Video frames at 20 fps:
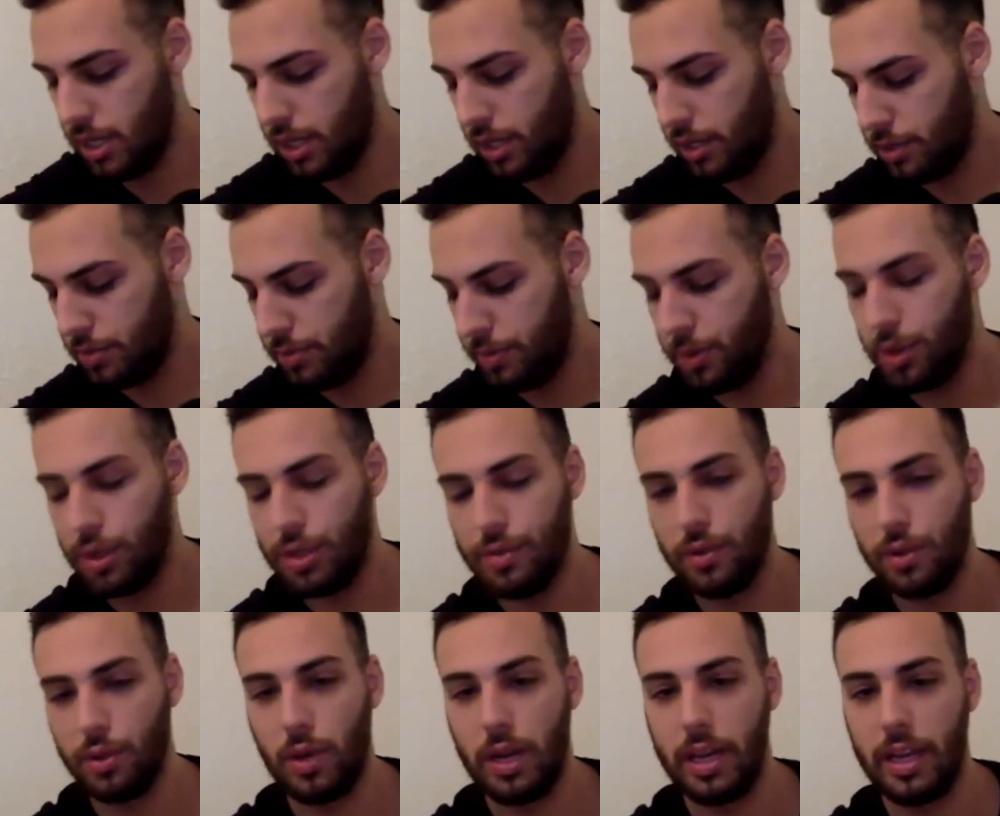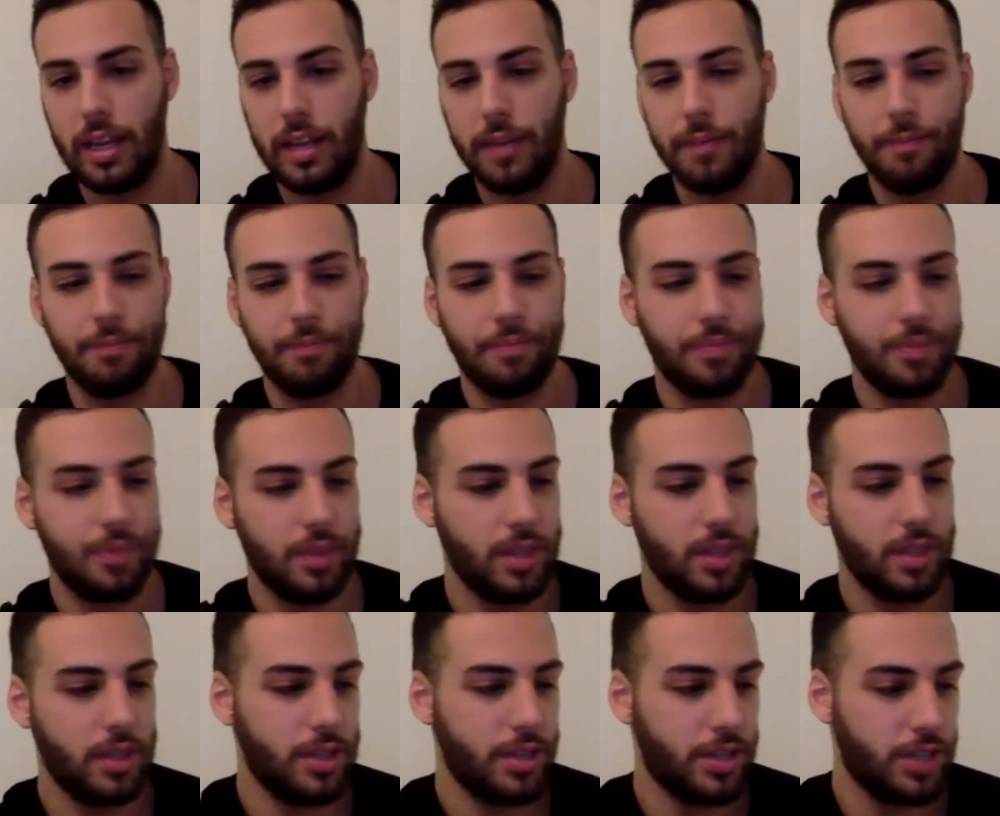It's been useful to like
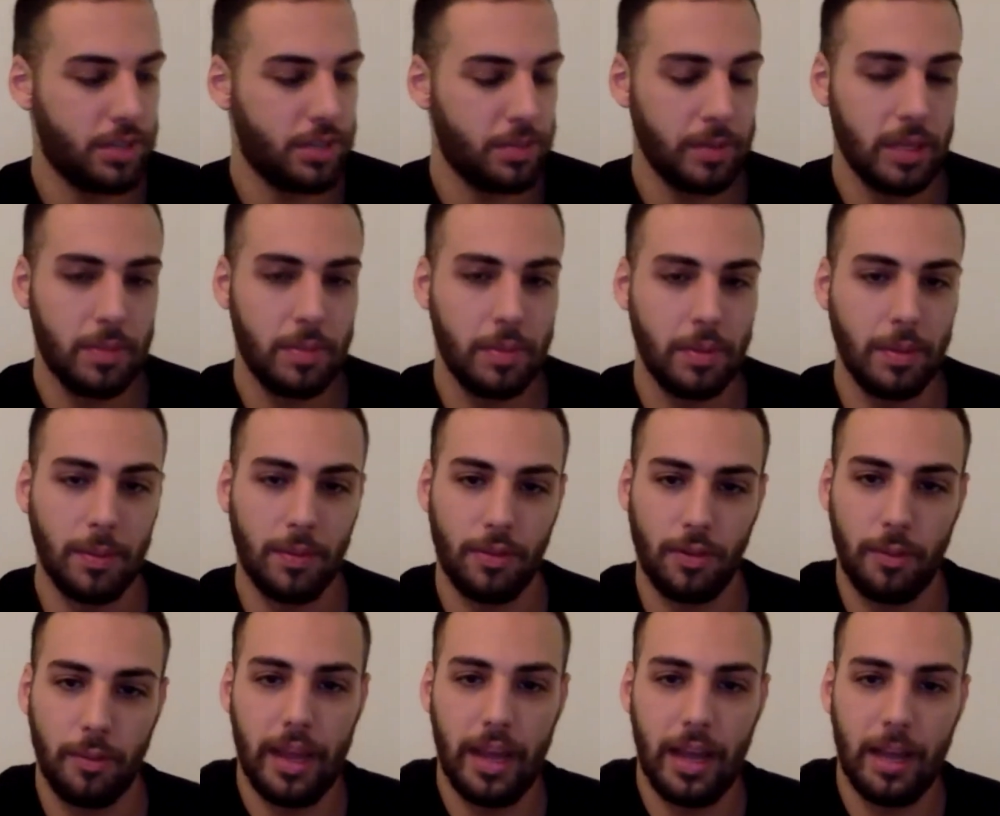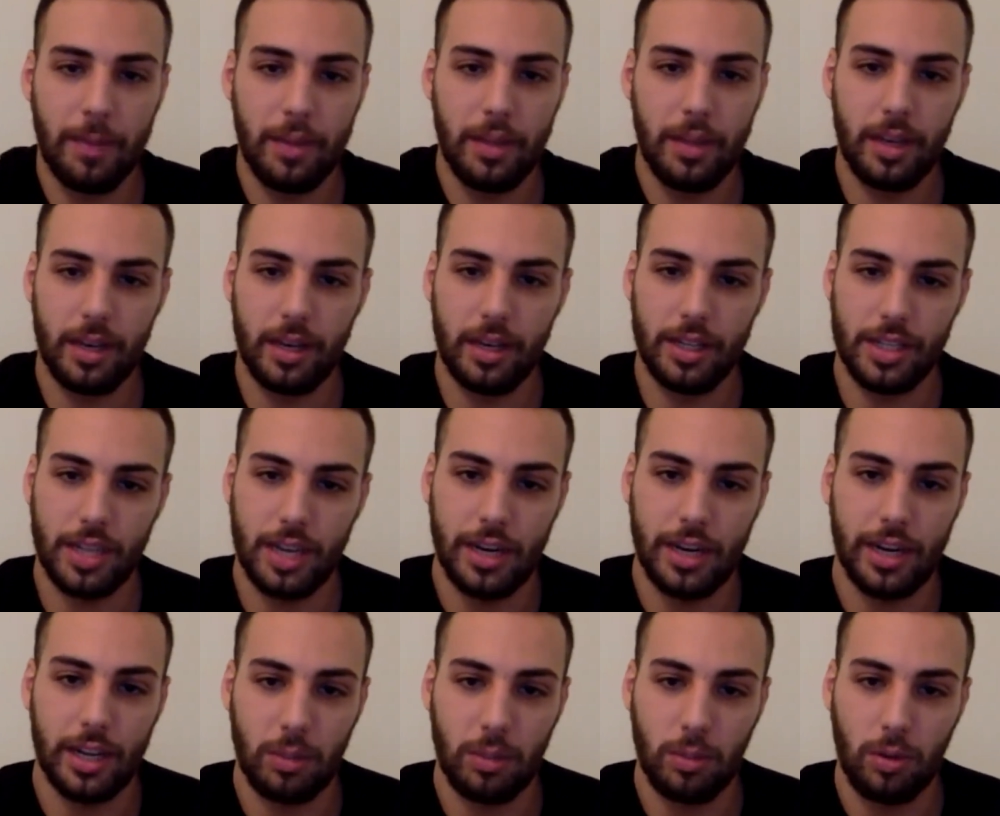just meet people from Miami and start
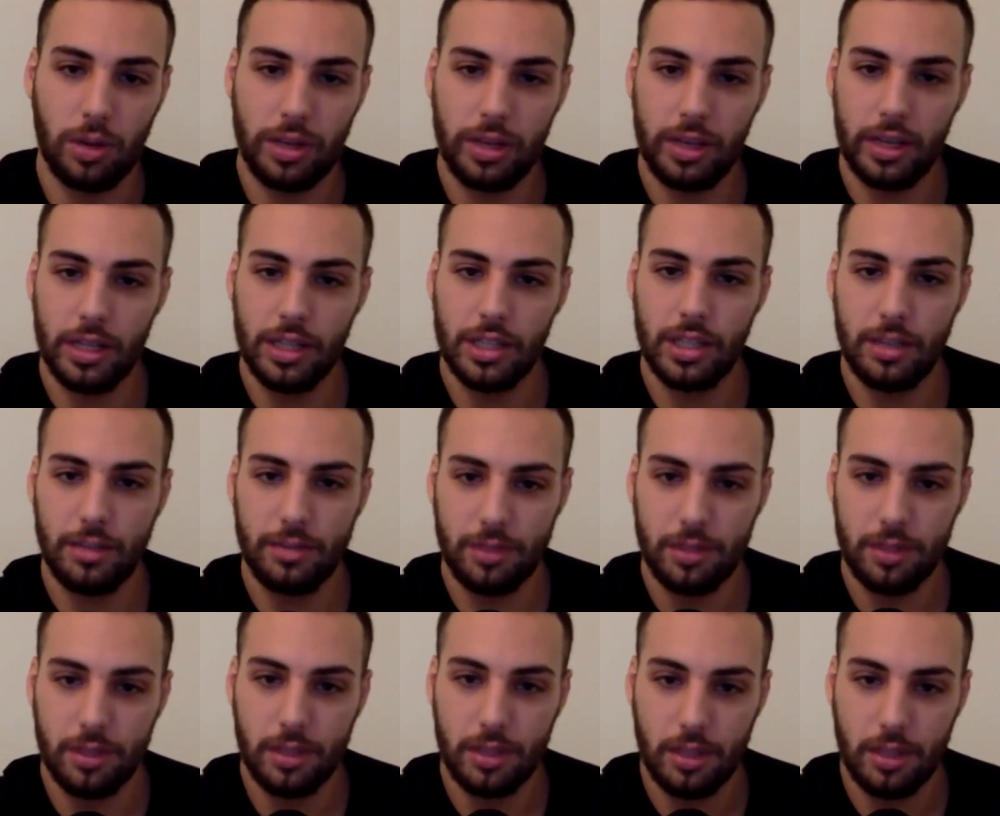networking and stuff.